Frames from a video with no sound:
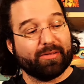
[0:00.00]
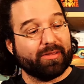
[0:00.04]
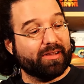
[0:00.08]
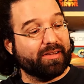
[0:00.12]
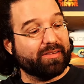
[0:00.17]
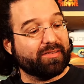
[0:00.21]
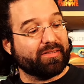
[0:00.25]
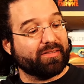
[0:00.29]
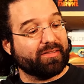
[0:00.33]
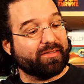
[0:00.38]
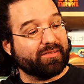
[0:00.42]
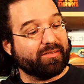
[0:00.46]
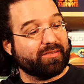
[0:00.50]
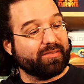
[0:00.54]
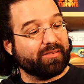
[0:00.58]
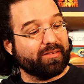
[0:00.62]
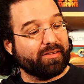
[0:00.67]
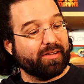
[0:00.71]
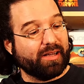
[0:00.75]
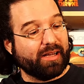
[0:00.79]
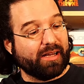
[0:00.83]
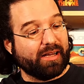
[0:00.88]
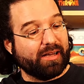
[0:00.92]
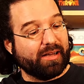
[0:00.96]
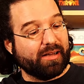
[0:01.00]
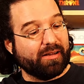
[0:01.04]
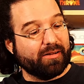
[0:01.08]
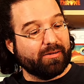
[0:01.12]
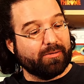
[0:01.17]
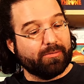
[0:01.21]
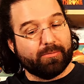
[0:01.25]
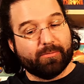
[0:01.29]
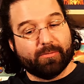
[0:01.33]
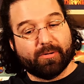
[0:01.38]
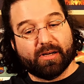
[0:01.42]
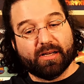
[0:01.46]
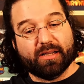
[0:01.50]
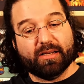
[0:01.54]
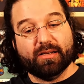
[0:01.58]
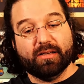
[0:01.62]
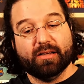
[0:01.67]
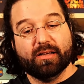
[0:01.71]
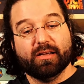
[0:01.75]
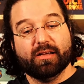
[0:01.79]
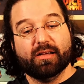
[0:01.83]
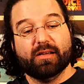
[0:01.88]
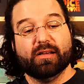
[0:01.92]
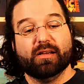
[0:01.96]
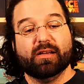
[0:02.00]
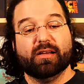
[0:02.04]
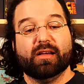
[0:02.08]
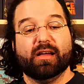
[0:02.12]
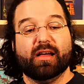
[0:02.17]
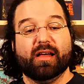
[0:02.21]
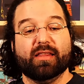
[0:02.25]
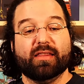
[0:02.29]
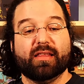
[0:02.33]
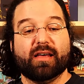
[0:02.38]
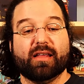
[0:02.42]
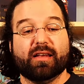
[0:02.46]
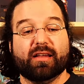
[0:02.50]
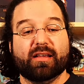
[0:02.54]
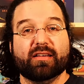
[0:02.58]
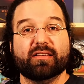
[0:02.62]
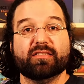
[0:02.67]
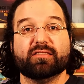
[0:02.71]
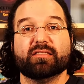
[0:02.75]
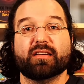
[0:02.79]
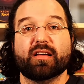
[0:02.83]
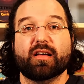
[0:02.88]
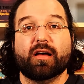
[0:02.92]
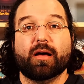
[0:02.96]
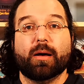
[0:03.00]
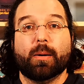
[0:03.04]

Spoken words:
this one, and that is